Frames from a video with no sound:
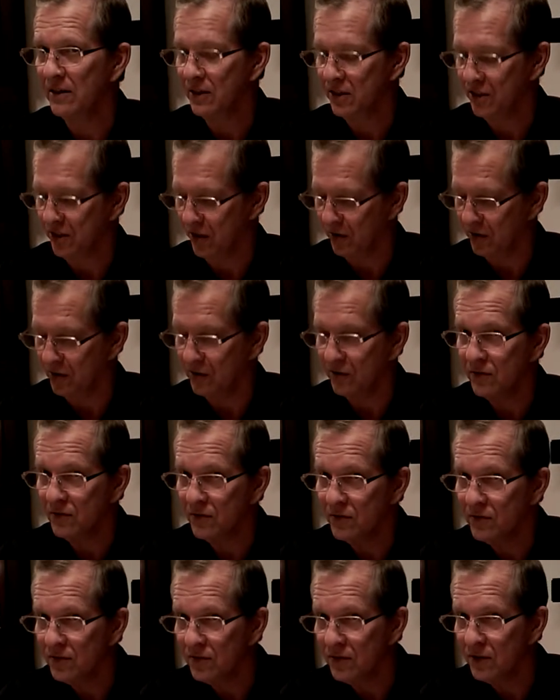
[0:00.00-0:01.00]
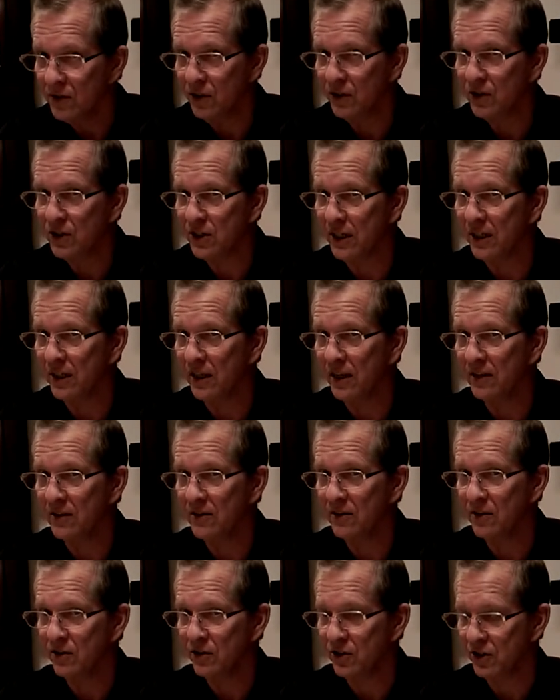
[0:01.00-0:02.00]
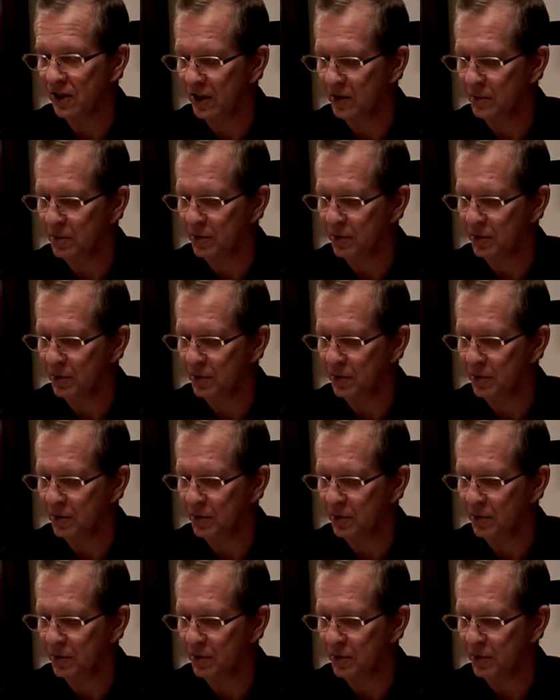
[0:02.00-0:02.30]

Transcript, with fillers: So, you see the, you see the